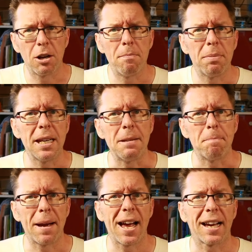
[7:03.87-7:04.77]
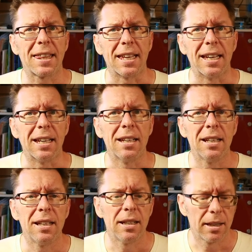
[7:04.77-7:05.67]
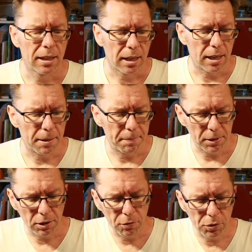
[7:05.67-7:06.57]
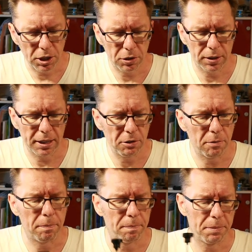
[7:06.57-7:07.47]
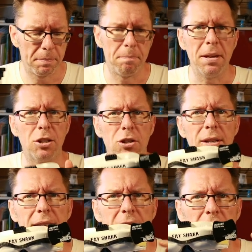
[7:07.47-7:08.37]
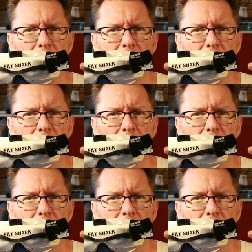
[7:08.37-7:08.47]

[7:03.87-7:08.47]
complete pack there, you've also got the little bits you need,